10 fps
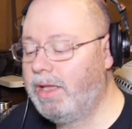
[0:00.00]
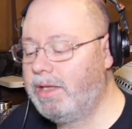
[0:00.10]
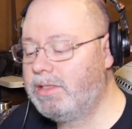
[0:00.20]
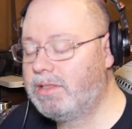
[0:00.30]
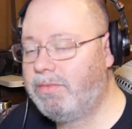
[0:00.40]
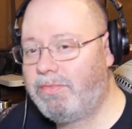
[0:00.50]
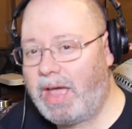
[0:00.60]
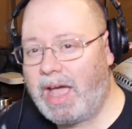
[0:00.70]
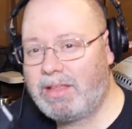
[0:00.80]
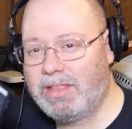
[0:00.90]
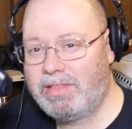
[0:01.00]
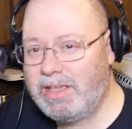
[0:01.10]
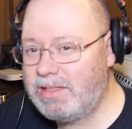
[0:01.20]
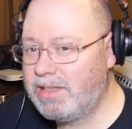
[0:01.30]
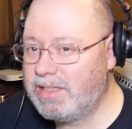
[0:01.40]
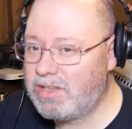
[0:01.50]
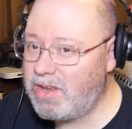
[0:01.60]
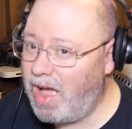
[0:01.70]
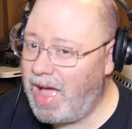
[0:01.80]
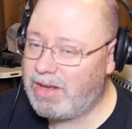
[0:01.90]
is the fact that this is
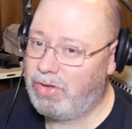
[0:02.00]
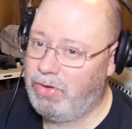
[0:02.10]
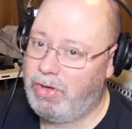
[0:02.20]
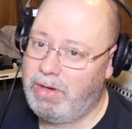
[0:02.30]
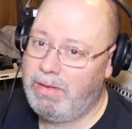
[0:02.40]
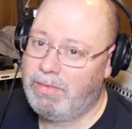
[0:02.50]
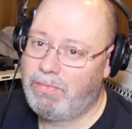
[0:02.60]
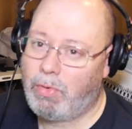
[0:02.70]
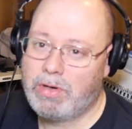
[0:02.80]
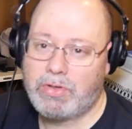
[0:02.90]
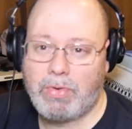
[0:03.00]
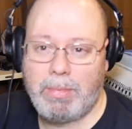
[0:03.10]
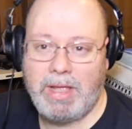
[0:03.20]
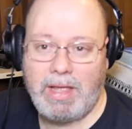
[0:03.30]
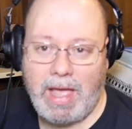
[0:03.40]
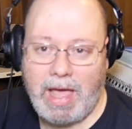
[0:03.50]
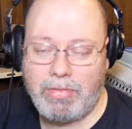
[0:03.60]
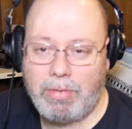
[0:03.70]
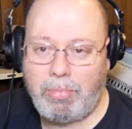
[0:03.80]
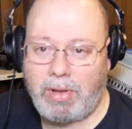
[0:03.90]
not good for trimming
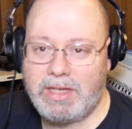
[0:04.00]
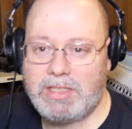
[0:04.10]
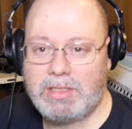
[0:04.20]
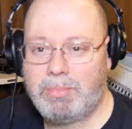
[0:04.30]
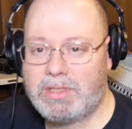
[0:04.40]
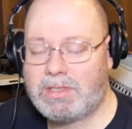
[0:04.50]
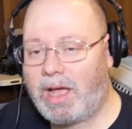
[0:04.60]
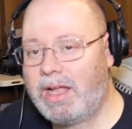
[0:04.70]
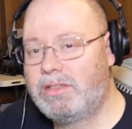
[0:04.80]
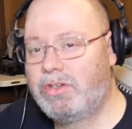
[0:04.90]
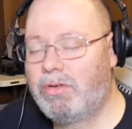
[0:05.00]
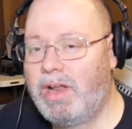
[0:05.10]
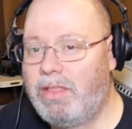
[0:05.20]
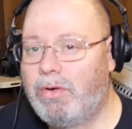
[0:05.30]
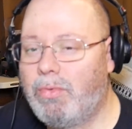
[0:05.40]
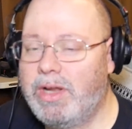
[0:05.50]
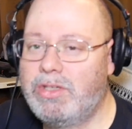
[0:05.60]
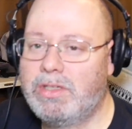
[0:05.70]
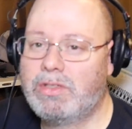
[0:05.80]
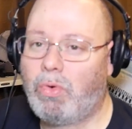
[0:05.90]
other places besides your nether
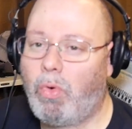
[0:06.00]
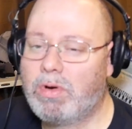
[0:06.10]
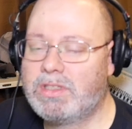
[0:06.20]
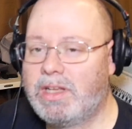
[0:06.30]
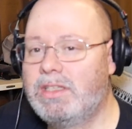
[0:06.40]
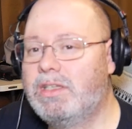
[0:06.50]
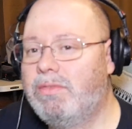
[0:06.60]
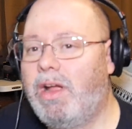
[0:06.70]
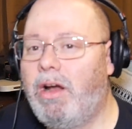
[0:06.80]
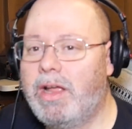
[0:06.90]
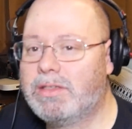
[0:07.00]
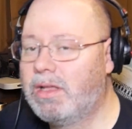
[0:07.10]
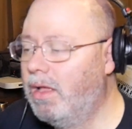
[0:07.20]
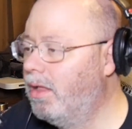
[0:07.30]
regions or sensitive areas.